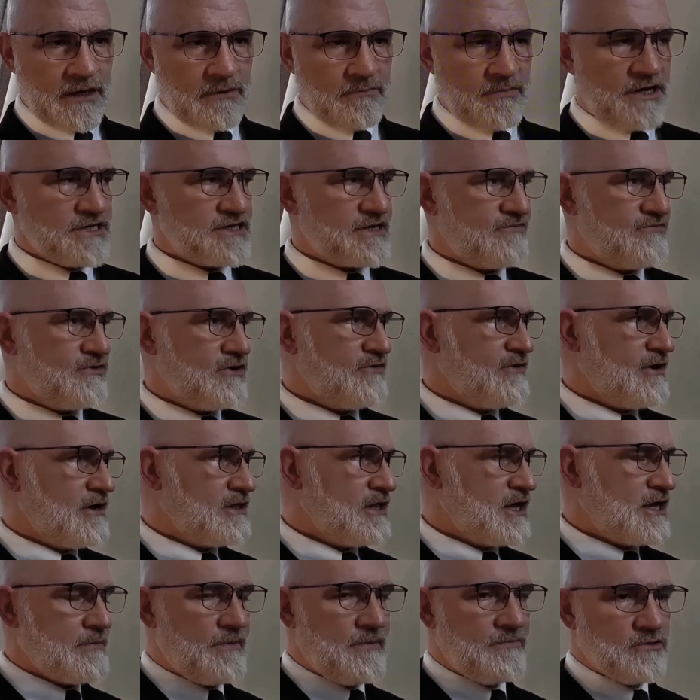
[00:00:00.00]
because I've heard a
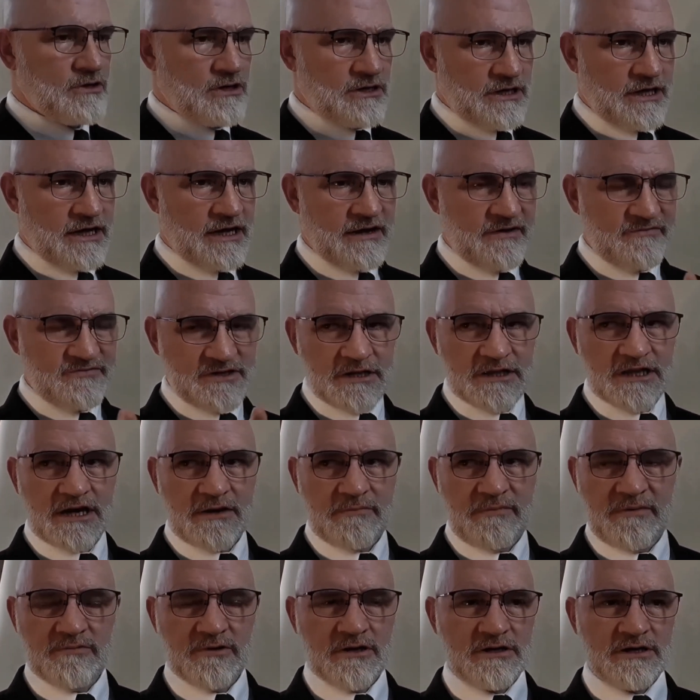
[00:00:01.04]
lot of people online, I've seen a lot
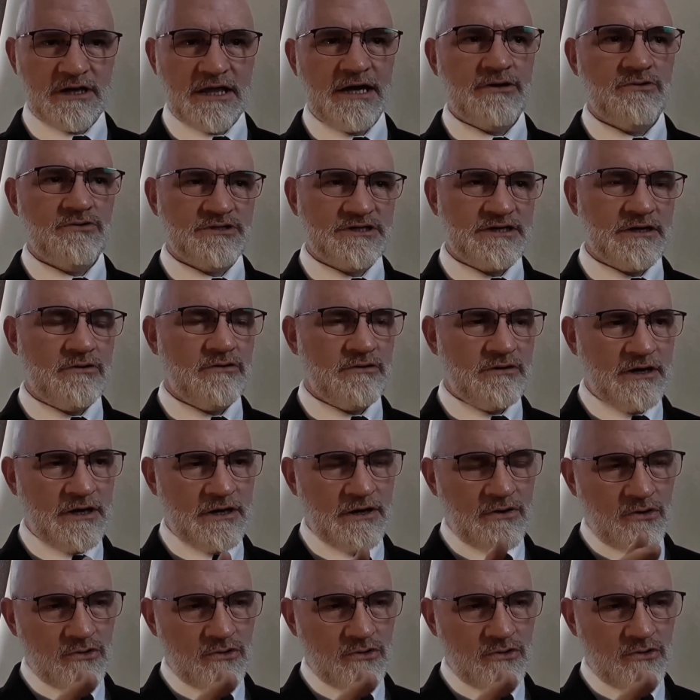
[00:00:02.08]
of people online who